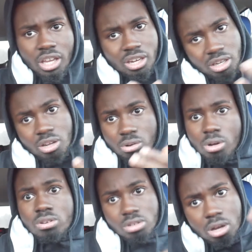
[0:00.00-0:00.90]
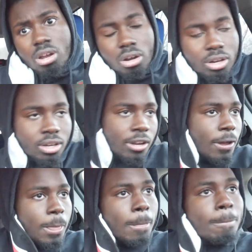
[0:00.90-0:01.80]
and go on so
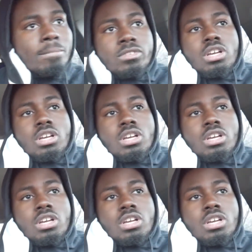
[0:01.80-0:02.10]
on.